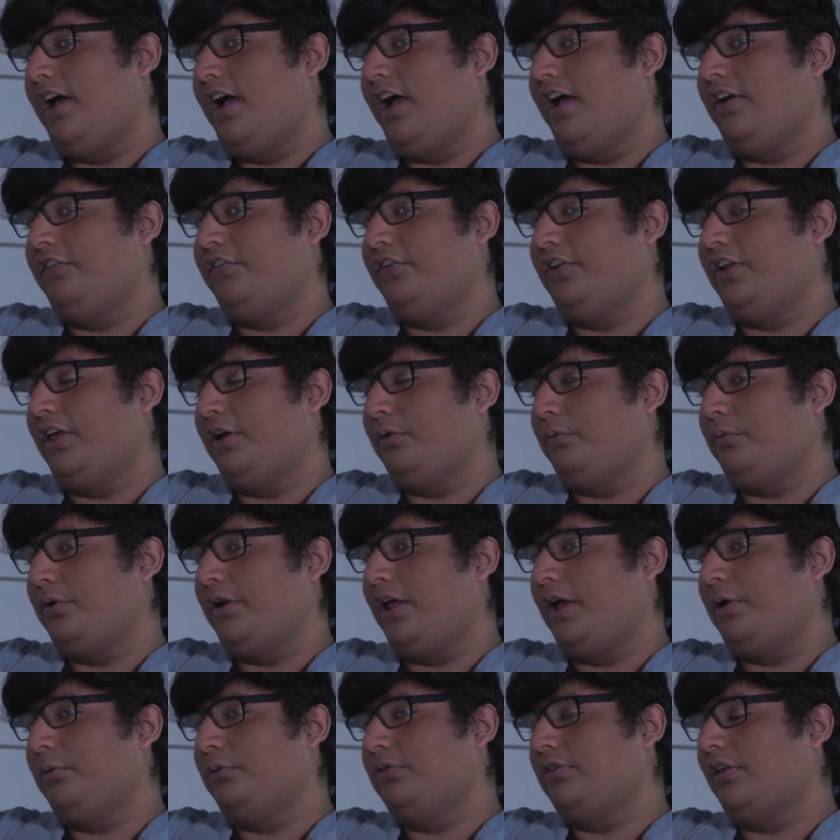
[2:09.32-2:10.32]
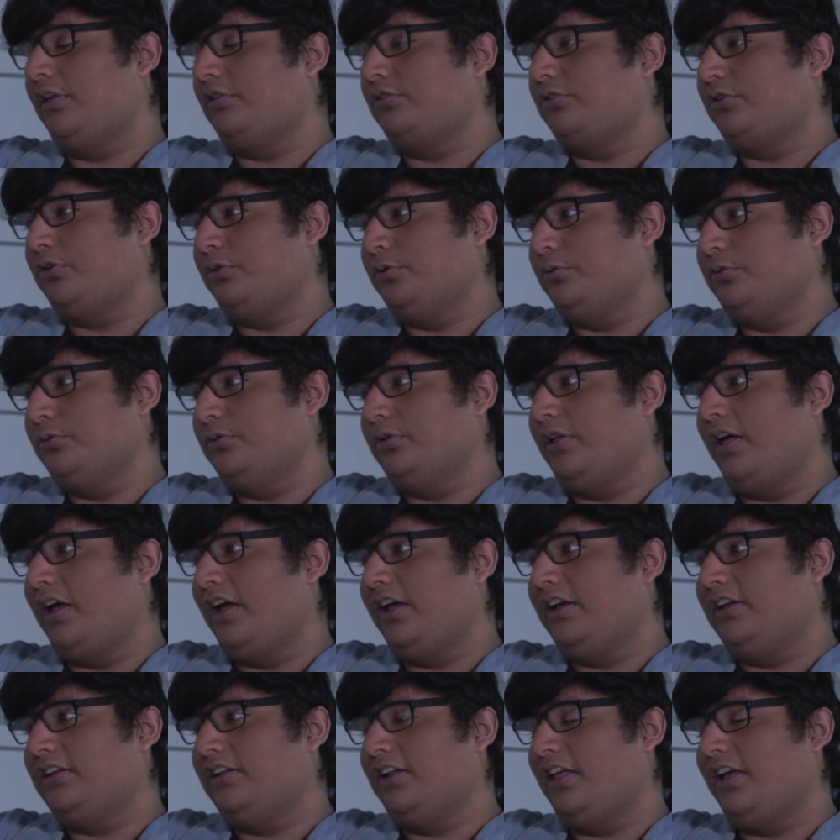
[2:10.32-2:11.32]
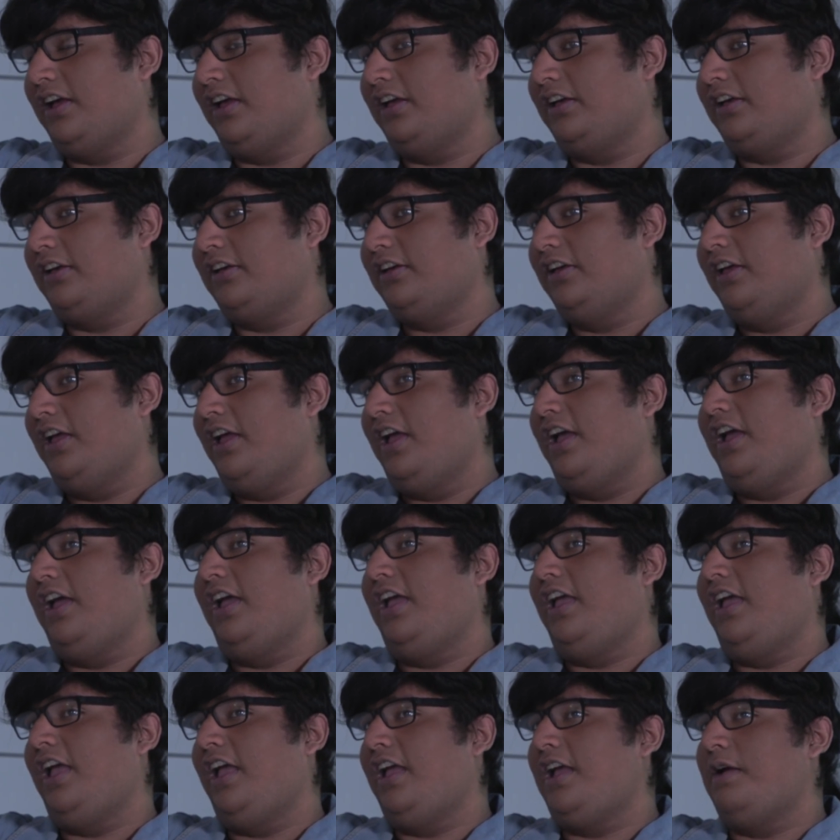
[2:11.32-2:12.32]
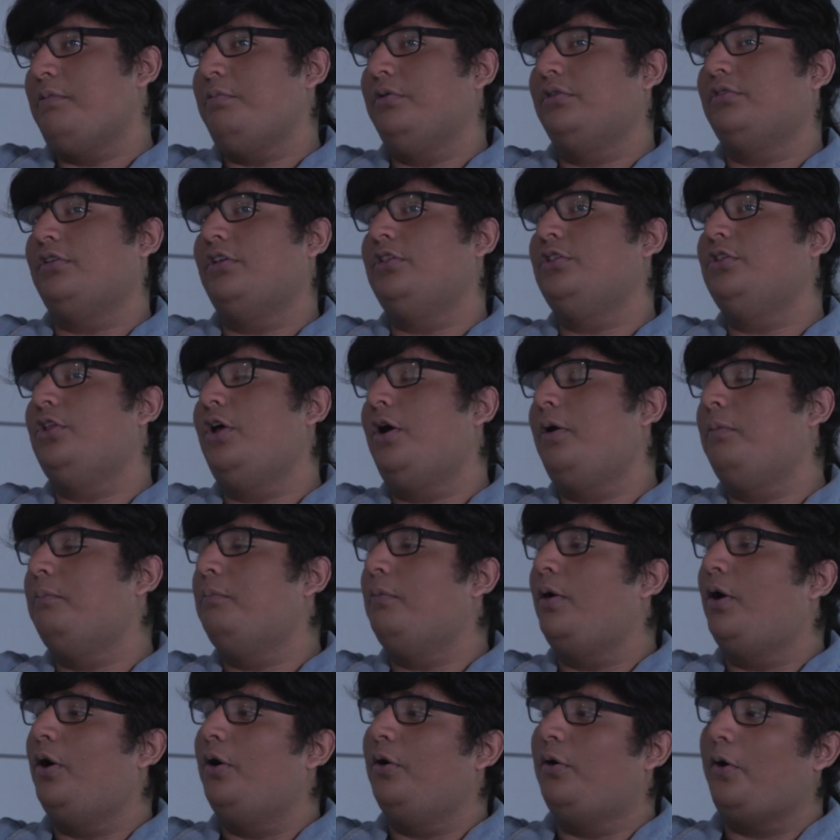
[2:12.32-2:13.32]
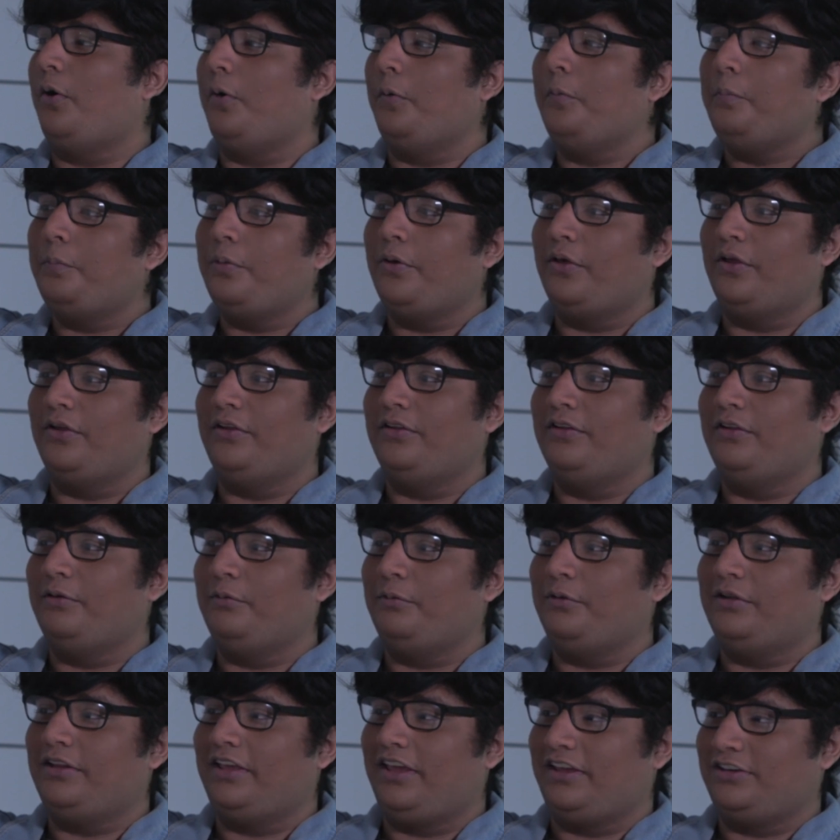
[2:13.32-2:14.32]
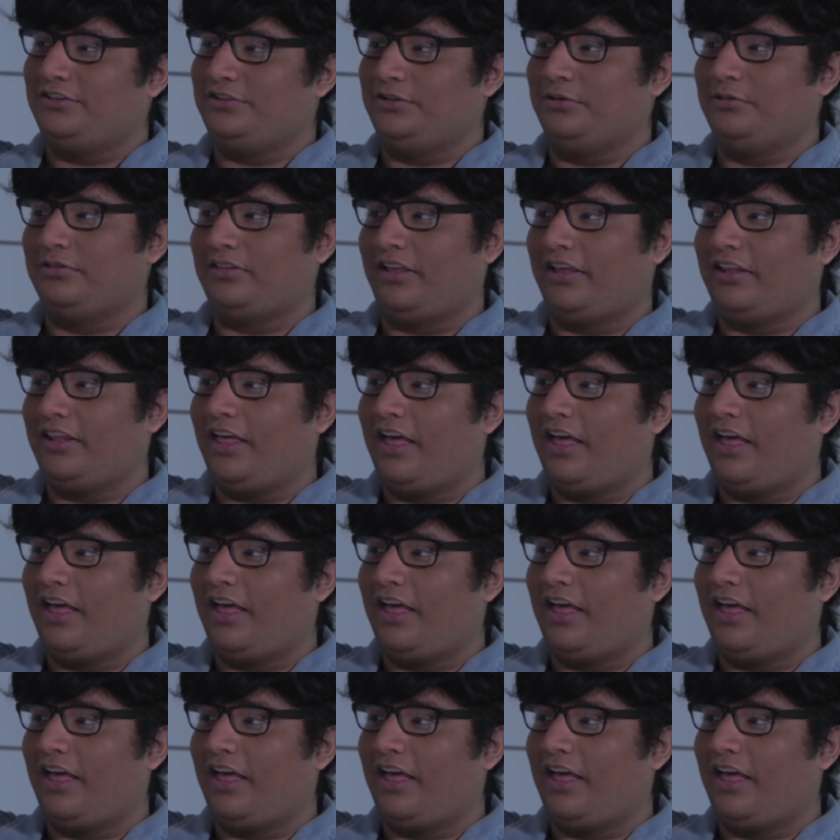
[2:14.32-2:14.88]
I feel like when I was at school, I had like, it was a lot more open with issues like